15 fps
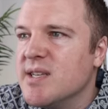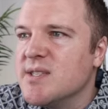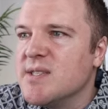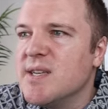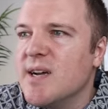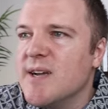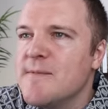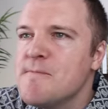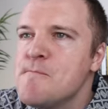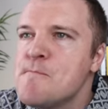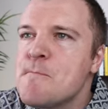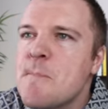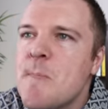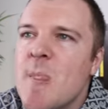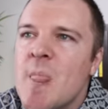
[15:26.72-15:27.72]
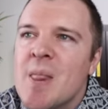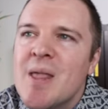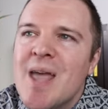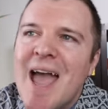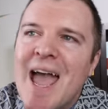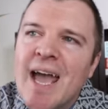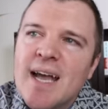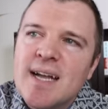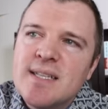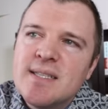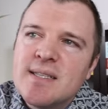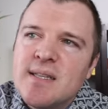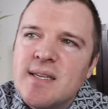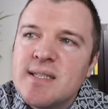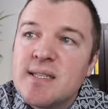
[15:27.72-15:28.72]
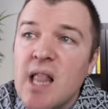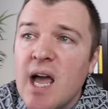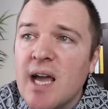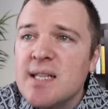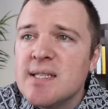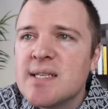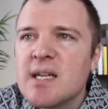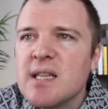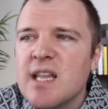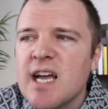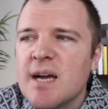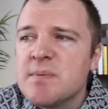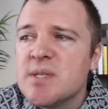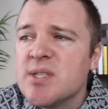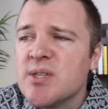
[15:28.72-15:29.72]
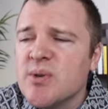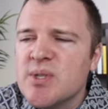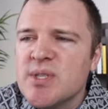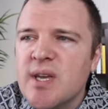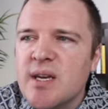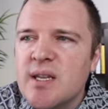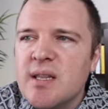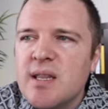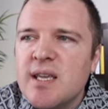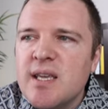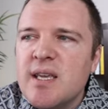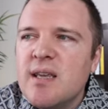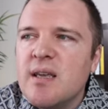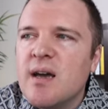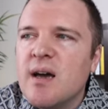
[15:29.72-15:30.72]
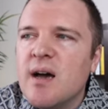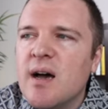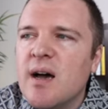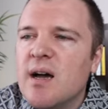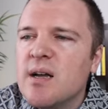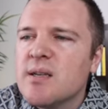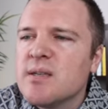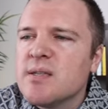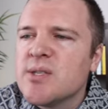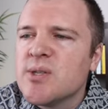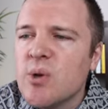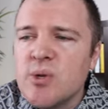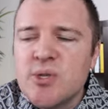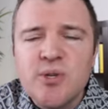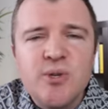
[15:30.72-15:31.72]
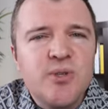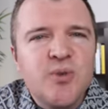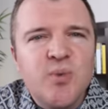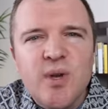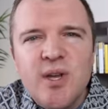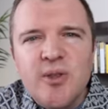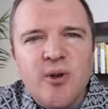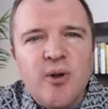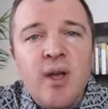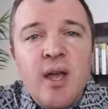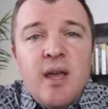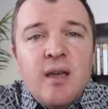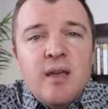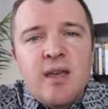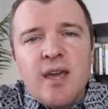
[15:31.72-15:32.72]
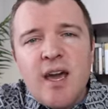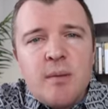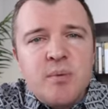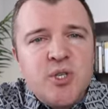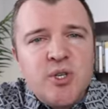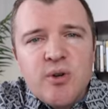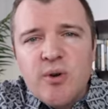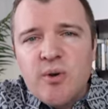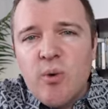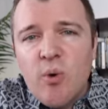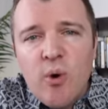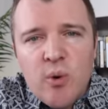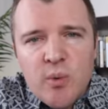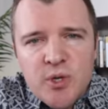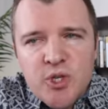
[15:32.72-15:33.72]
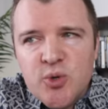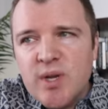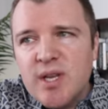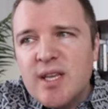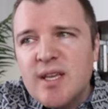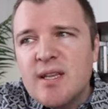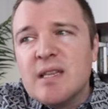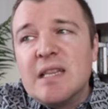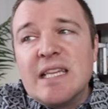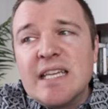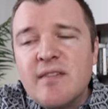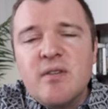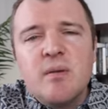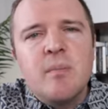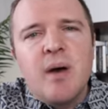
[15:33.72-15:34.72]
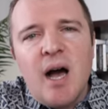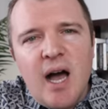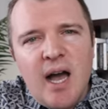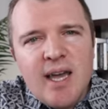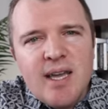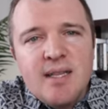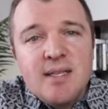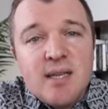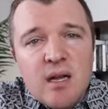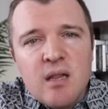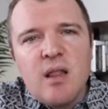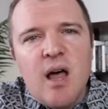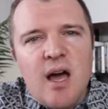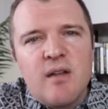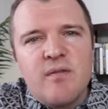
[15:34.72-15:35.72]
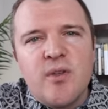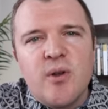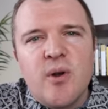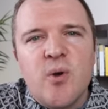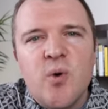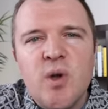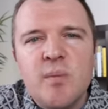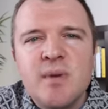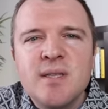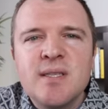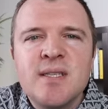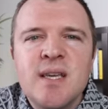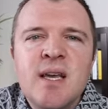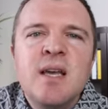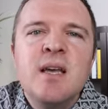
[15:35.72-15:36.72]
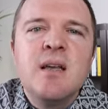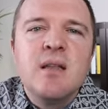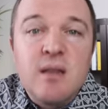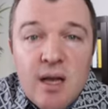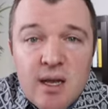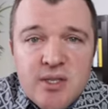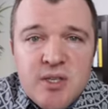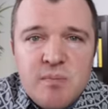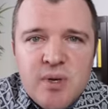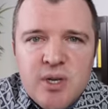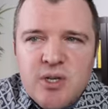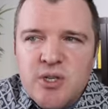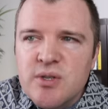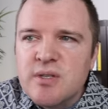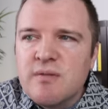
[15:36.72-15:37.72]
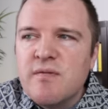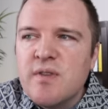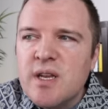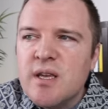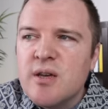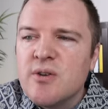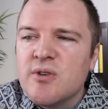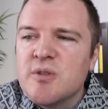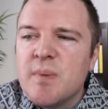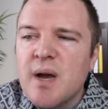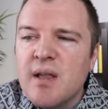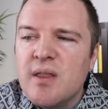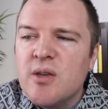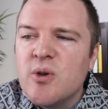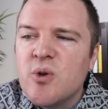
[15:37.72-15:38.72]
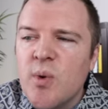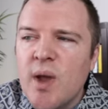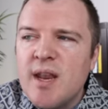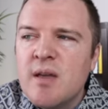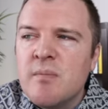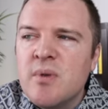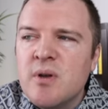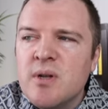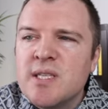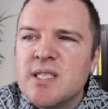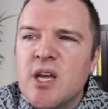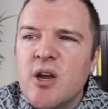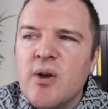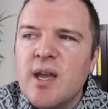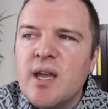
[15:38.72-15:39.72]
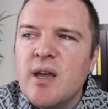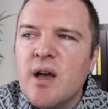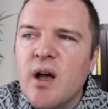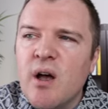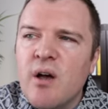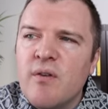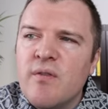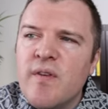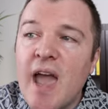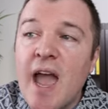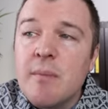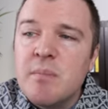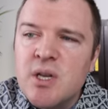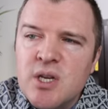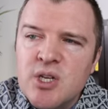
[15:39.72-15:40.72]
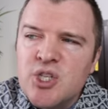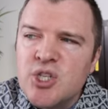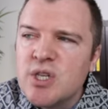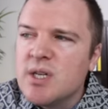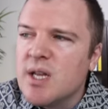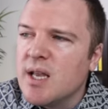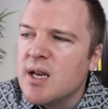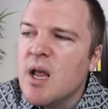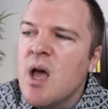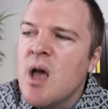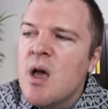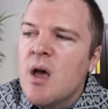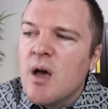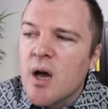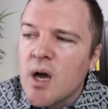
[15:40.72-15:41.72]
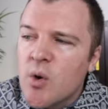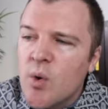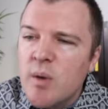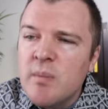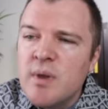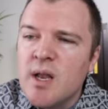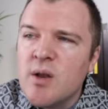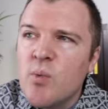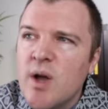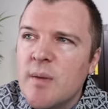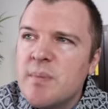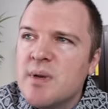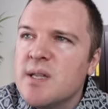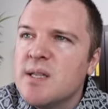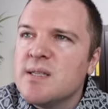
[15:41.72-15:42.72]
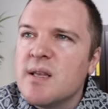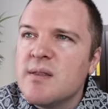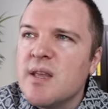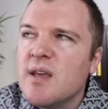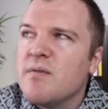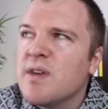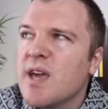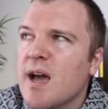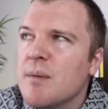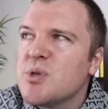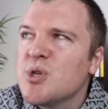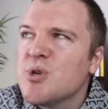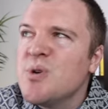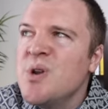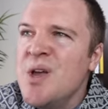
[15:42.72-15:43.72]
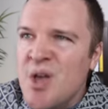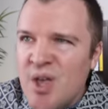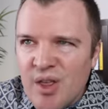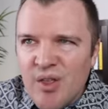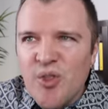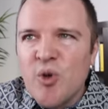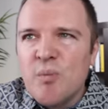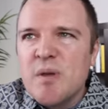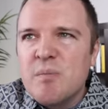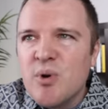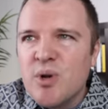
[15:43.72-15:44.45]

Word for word: has done. And these lines collapsed so suddenly, uh, soldiers were either captured or retreated, leaving behind a lot of their equipment. Lots of pictures and videos by the Ukrainian military of ammunition and equipment and weapons that they've captured. They'll be